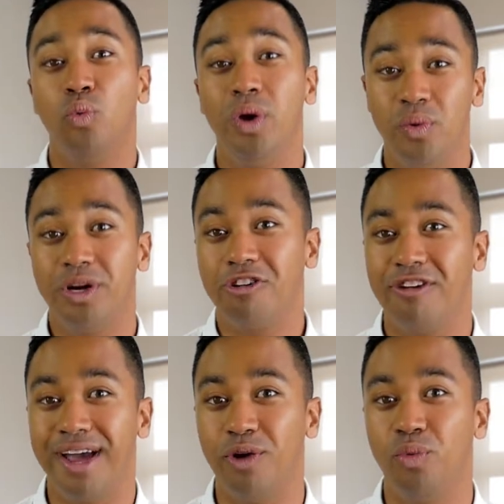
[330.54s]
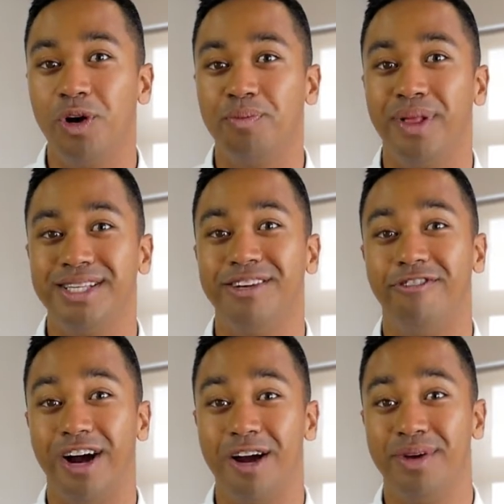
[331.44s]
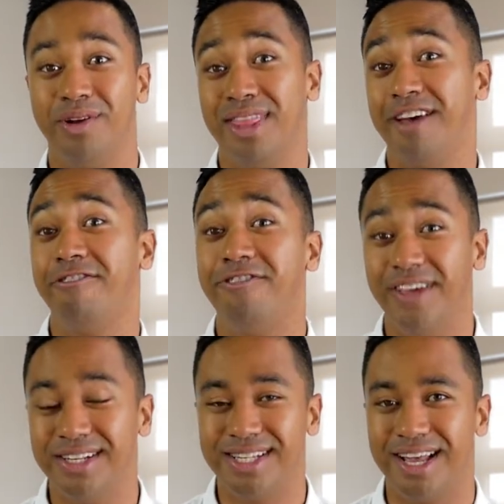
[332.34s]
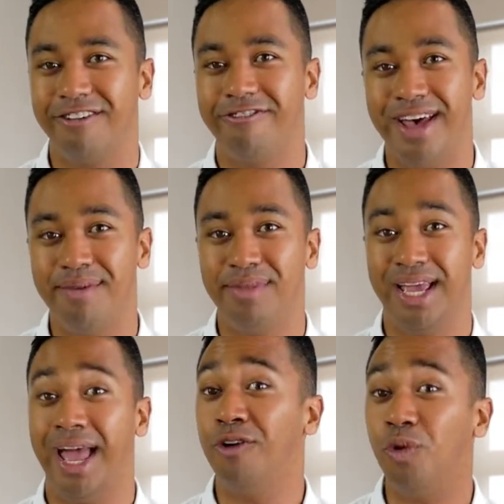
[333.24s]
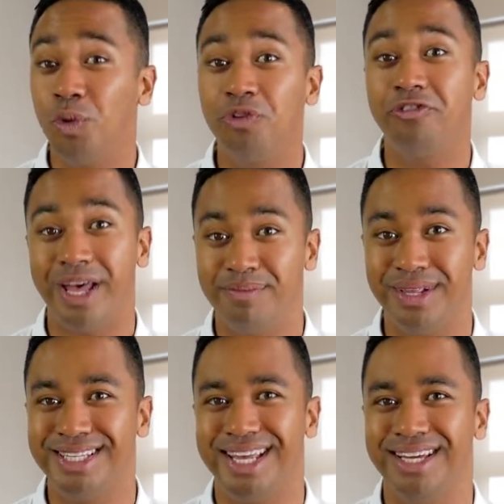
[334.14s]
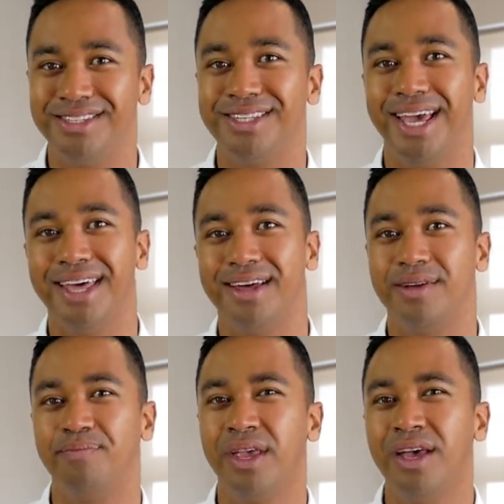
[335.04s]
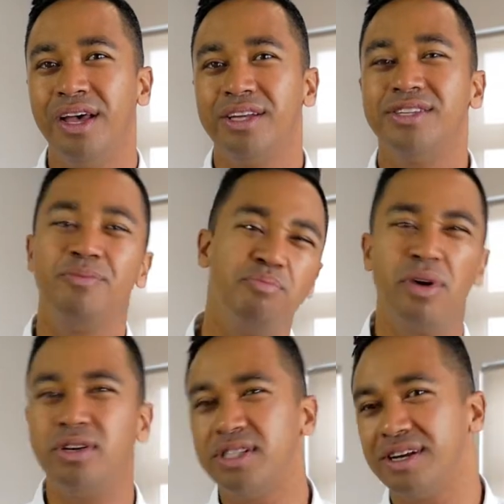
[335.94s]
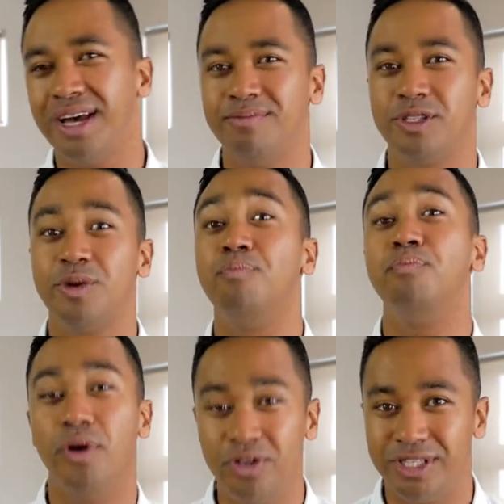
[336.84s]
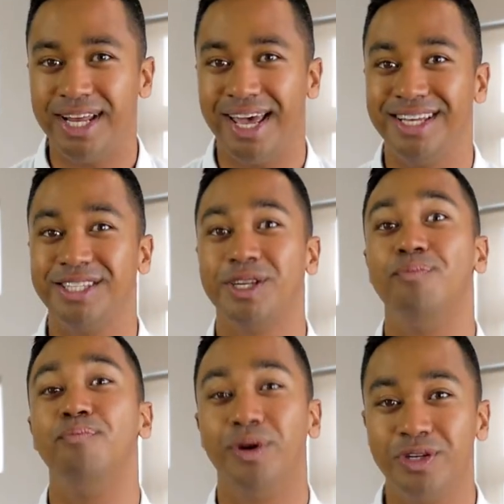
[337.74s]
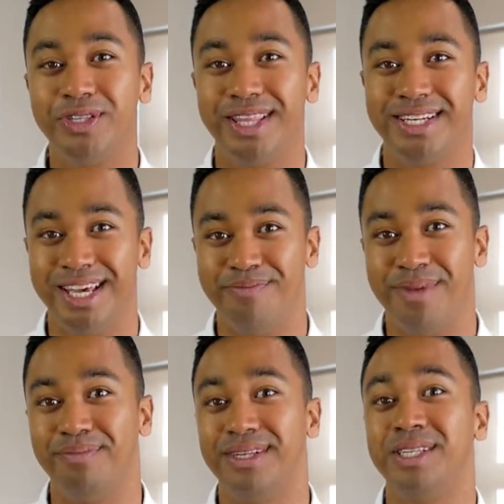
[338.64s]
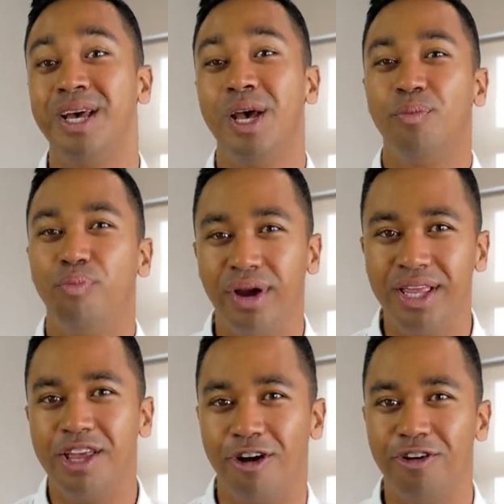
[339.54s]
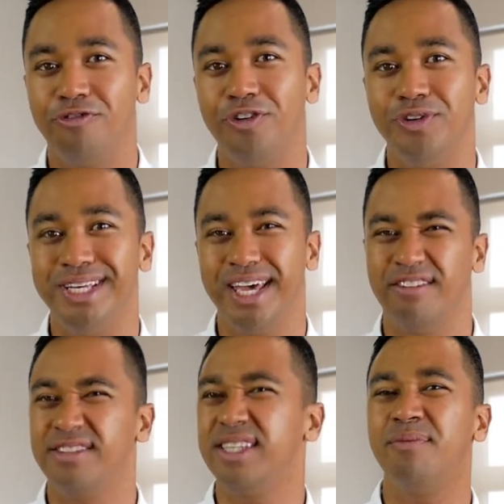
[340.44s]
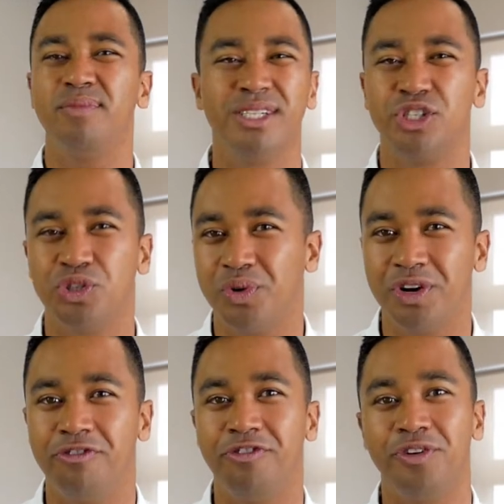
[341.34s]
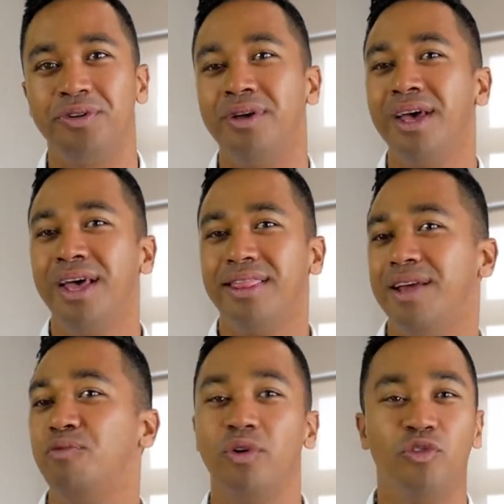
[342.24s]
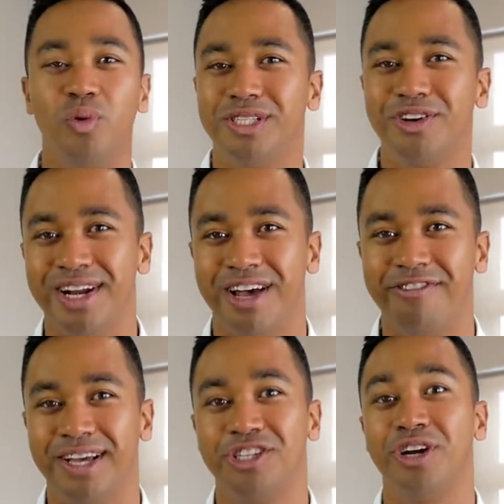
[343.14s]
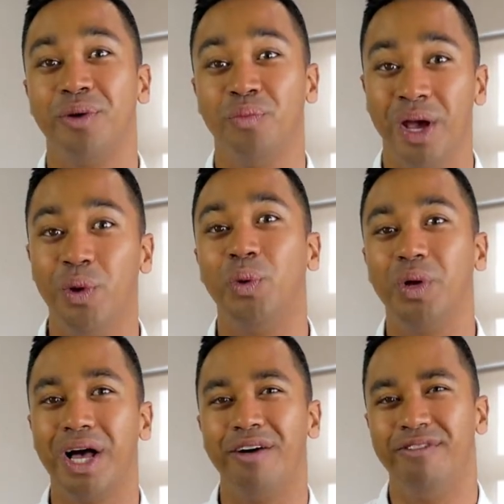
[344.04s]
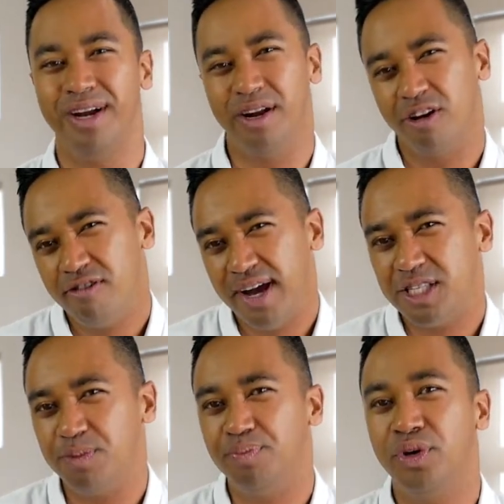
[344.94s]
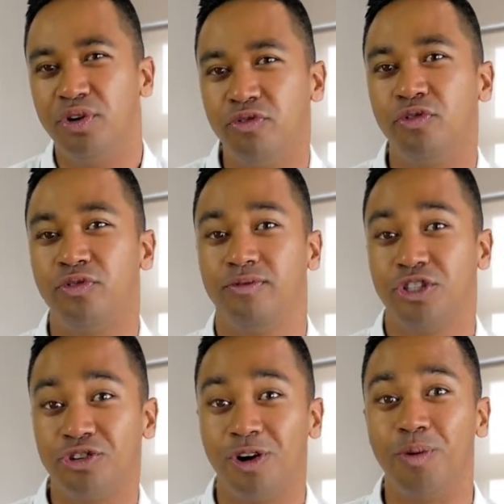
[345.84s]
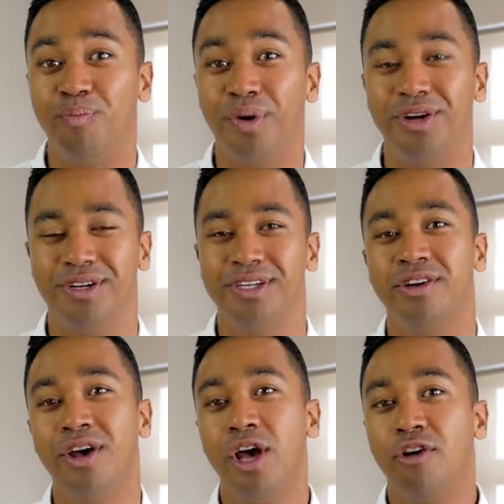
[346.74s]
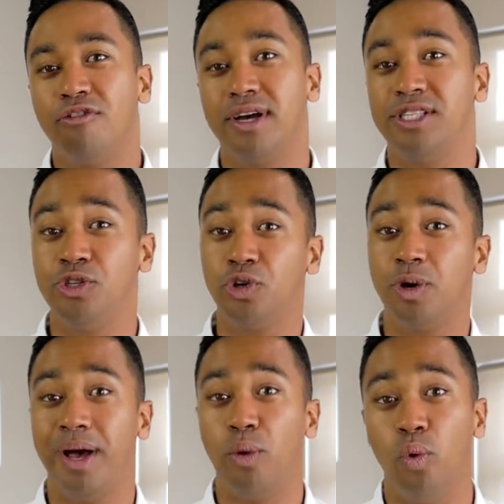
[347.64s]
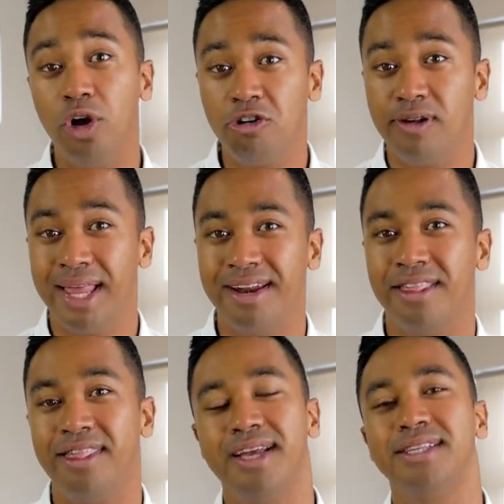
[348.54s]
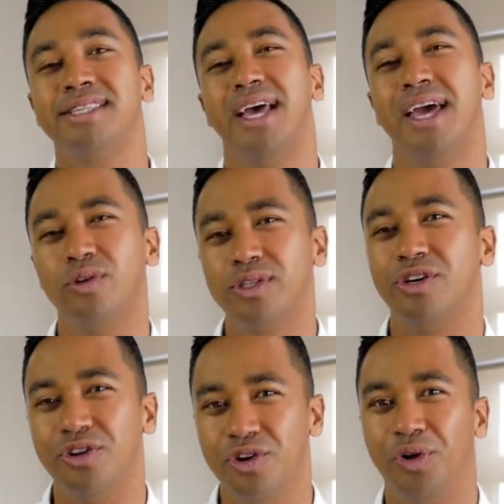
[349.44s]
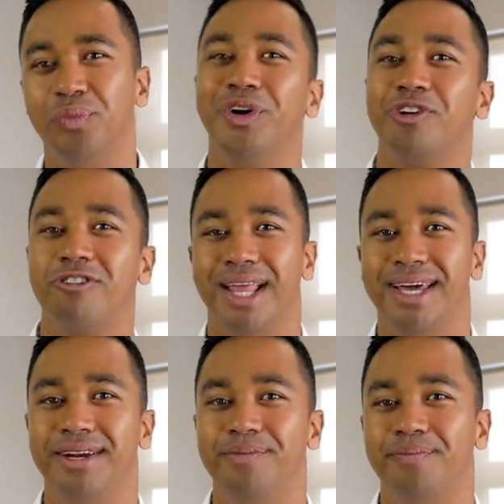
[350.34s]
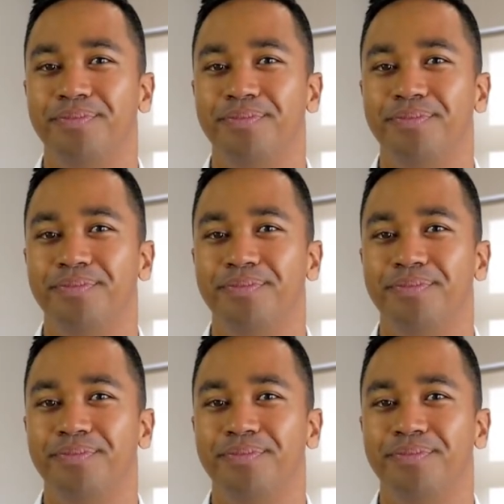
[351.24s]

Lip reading: We want to create a workplace environment that feels like a family, and all families eat together. So most times, most days, most of the team members bring their own food together. If someone's short on food, then we've always got enough extra and we're all covered. And it creates a beautiful, strong bond for us to talk about work-related things and also non-work related.